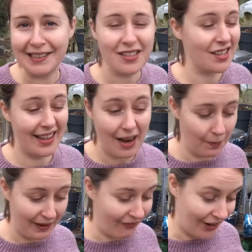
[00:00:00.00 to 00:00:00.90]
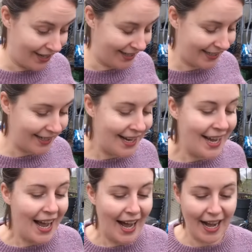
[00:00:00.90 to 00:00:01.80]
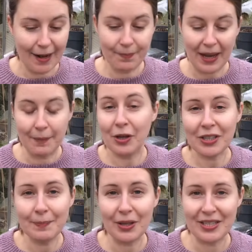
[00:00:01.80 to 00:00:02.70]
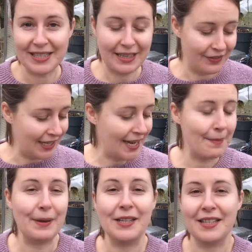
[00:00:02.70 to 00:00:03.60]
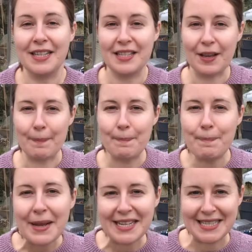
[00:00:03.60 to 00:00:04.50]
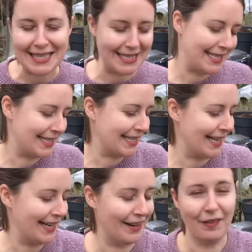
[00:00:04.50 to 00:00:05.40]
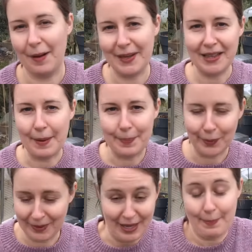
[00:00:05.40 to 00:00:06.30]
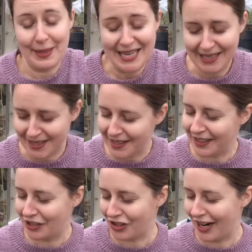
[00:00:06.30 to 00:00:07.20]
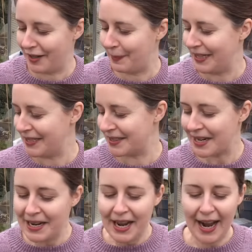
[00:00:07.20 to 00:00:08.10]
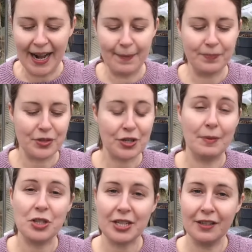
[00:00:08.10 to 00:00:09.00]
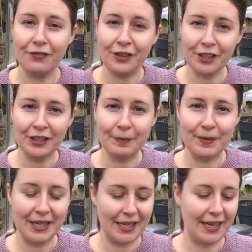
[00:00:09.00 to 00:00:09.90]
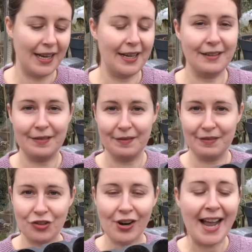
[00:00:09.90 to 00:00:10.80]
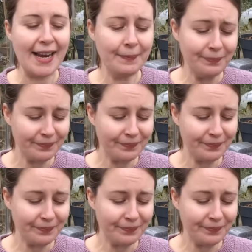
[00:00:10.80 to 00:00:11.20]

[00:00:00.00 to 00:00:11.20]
in, so that'll be fine. Um, I'm not going to bother sieving it because these are big seeds. Um, I mean, they're, they're beans, they're dried beans. Um, so I'm just going to fill up the tray,